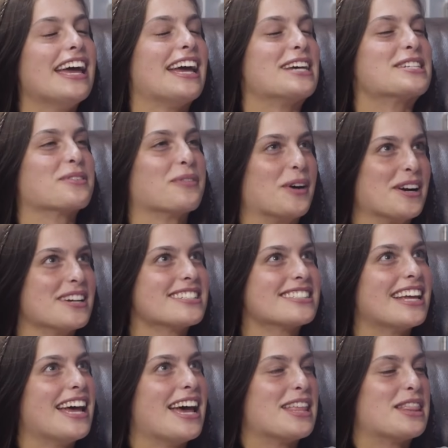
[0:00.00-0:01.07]
is worse
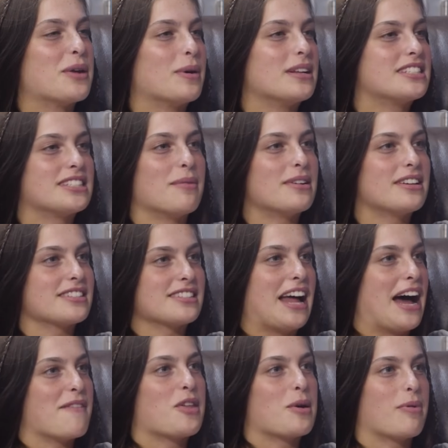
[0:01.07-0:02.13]
than when someone doesn't
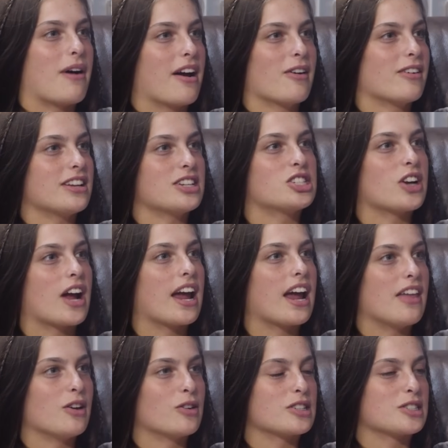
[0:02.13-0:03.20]
have their priorities straight
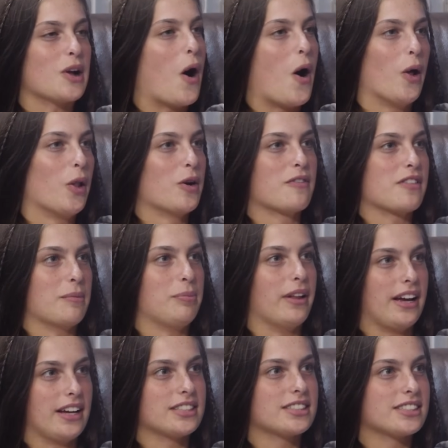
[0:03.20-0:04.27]
and they're just all over the
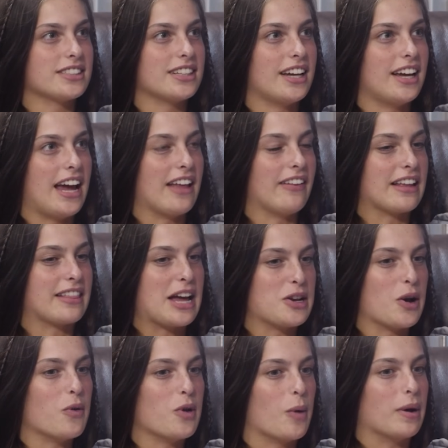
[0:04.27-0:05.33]
place and like they
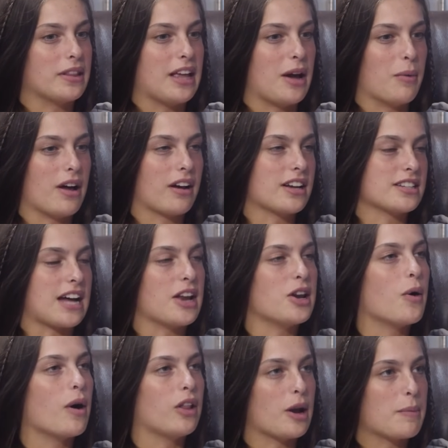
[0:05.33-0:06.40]
don't know what they want. Because I
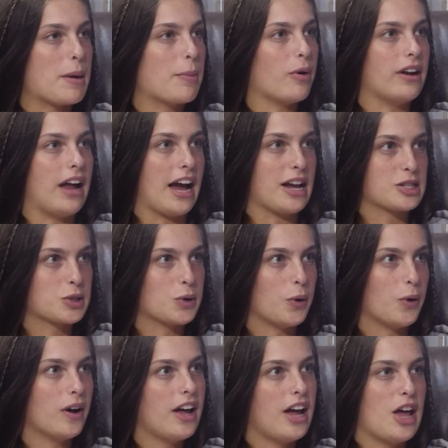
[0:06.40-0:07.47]
know a lot of people in high
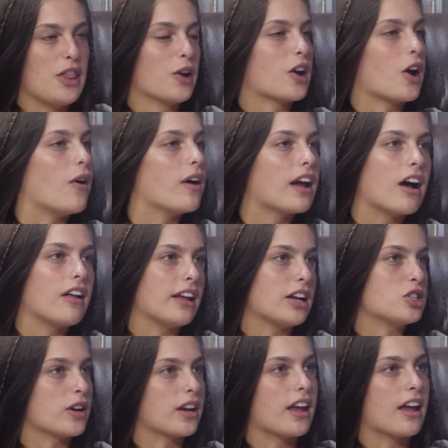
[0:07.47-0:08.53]
school, they're going out like
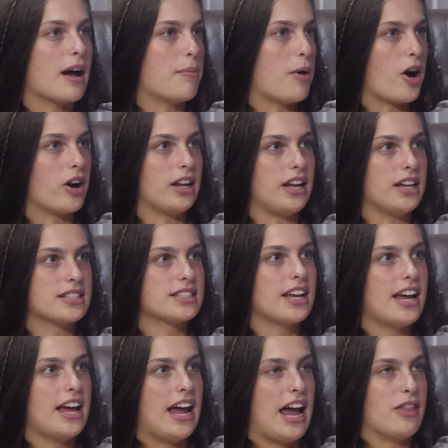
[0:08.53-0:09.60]
drinking at parties
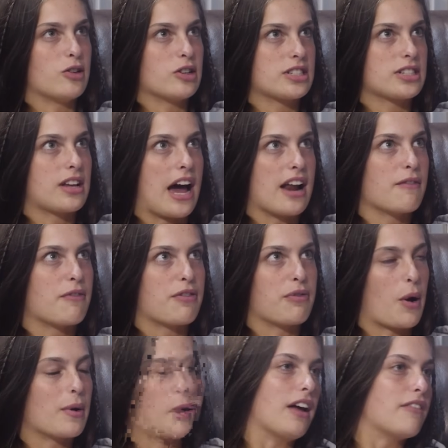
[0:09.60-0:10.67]
and they're just kind of
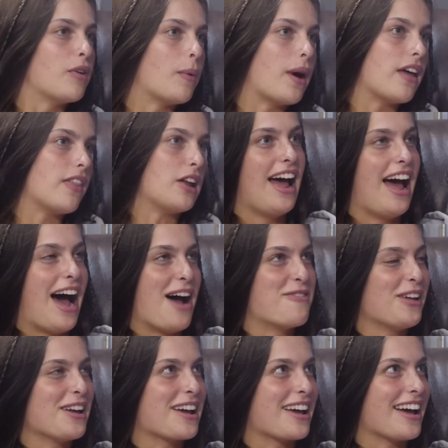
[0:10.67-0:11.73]
throwing their life away.
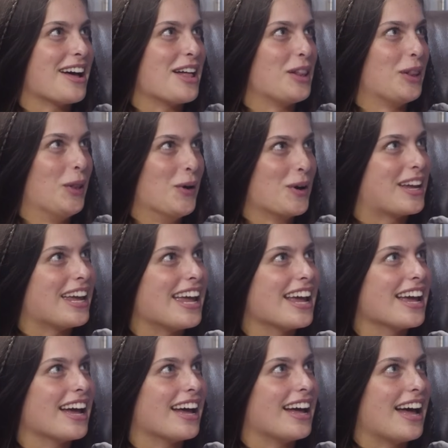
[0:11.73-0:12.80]
I feel like
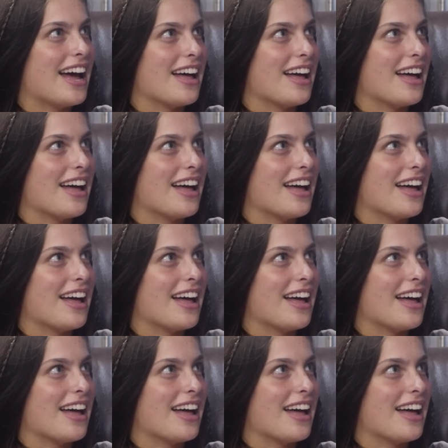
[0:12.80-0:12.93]
looking